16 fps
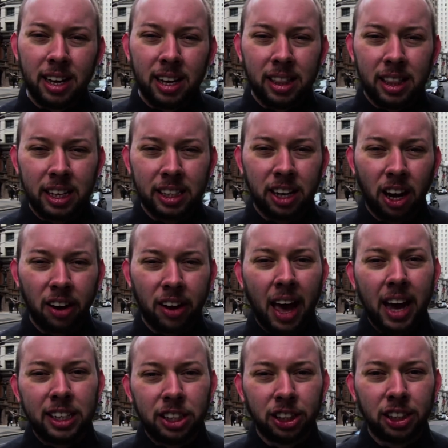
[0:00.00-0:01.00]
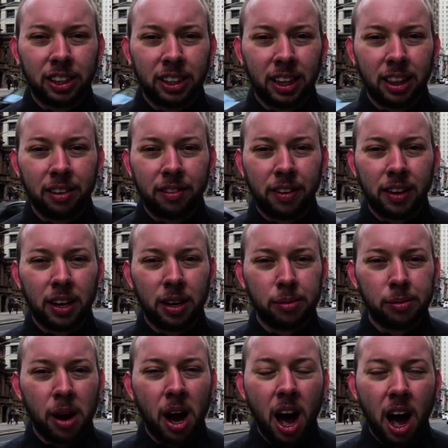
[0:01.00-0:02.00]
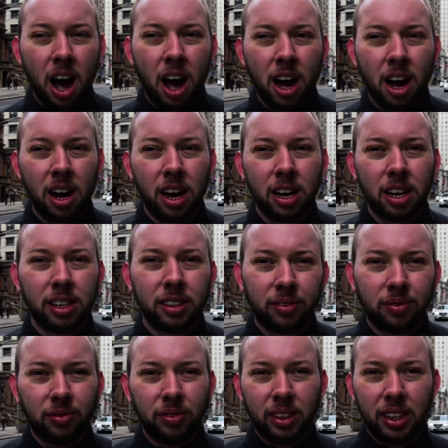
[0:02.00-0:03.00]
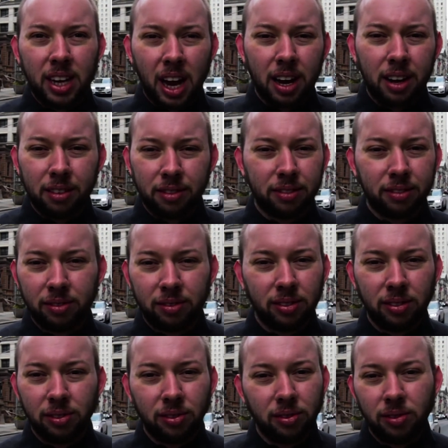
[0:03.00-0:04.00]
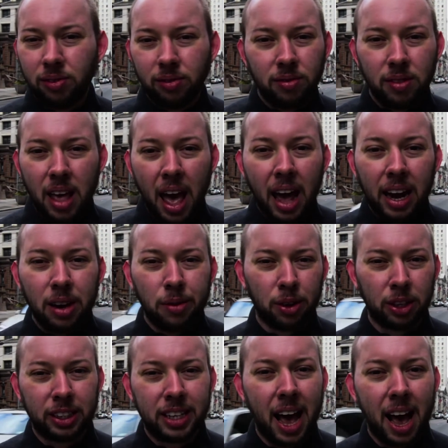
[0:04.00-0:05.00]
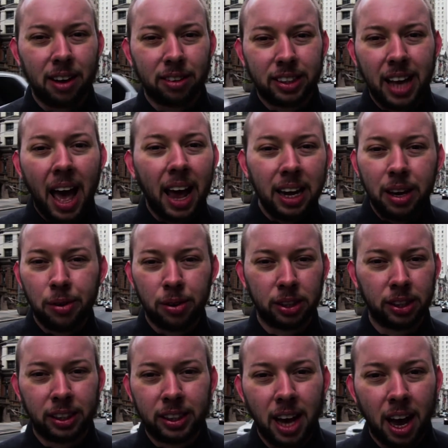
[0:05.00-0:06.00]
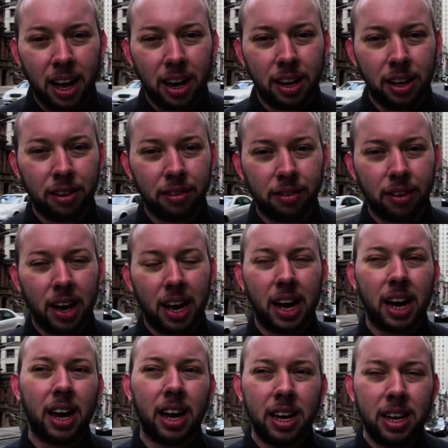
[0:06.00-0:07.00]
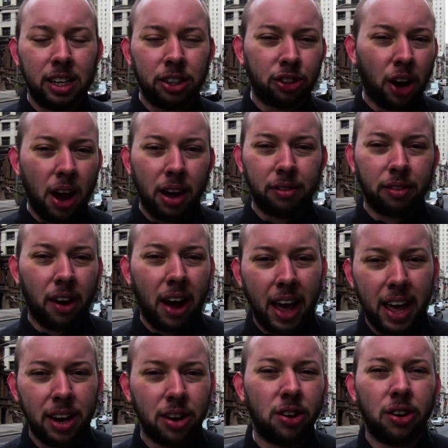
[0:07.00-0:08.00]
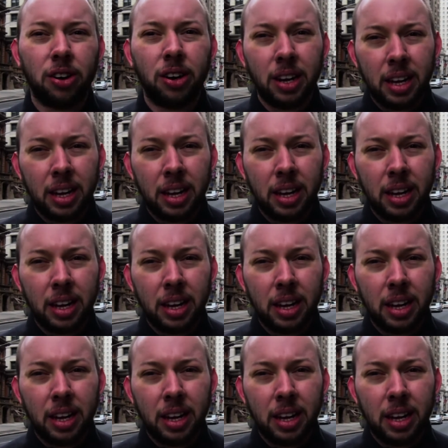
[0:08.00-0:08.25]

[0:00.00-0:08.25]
these locations in the film are kind of anyone's house, anyone's kind of driveway or